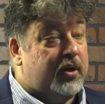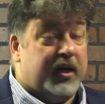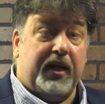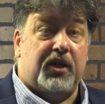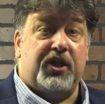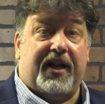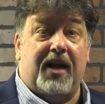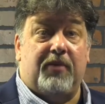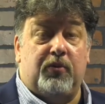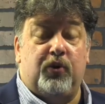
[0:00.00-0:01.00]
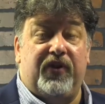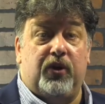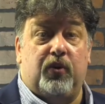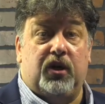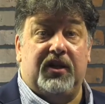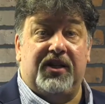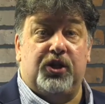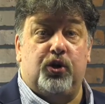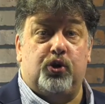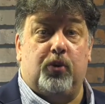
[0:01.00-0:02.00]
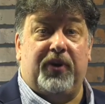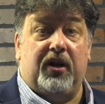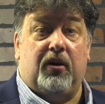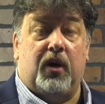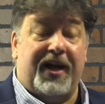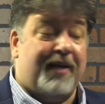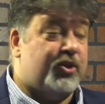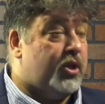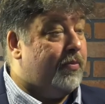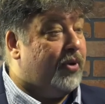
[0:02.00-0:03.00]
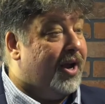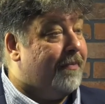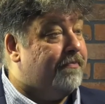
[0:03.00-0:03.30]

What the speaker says: it. And again, check out my movie, The World Needs a New Superhero, on Amazon Prime.